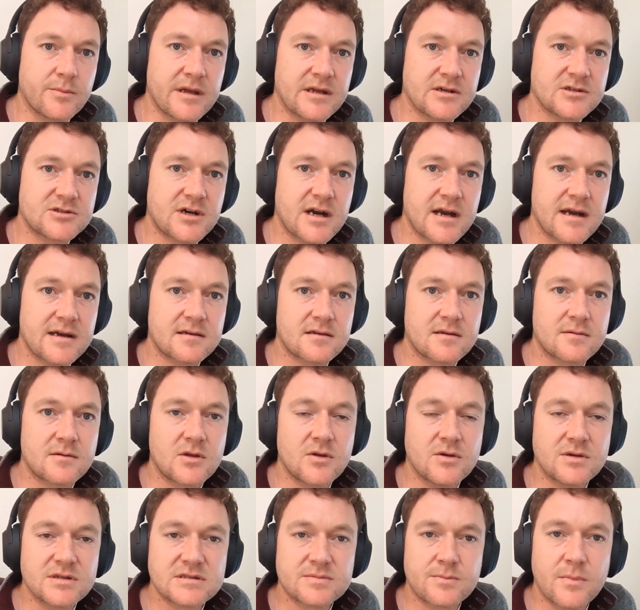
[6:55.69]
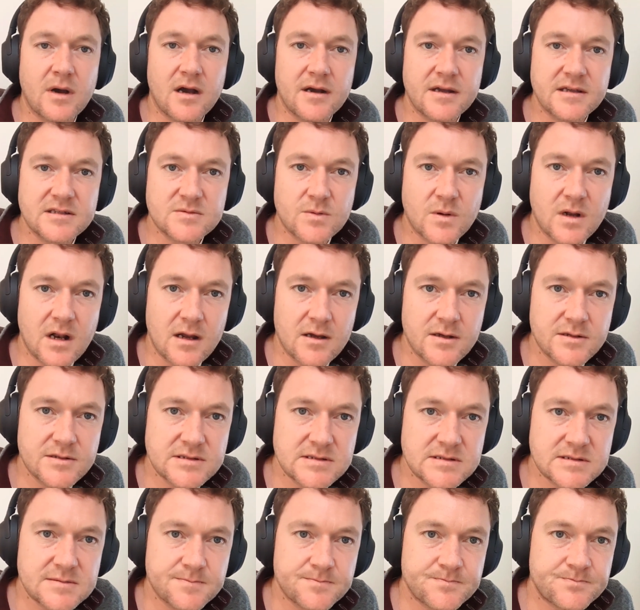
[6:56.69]
being tracked, US markets were
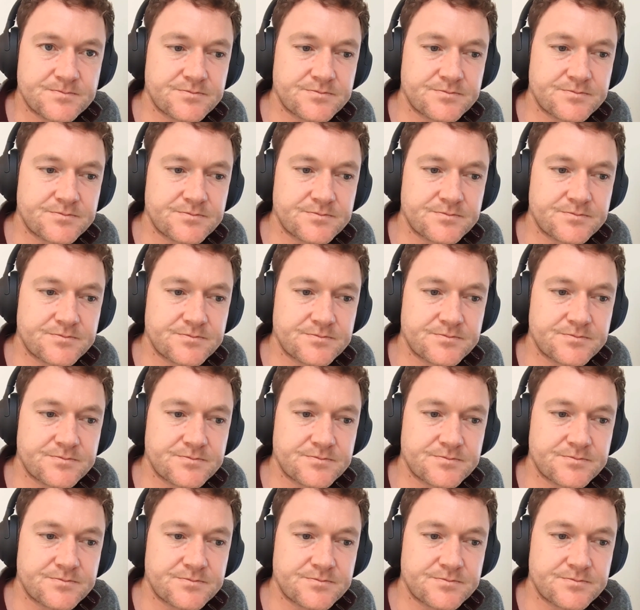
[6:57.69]
closed,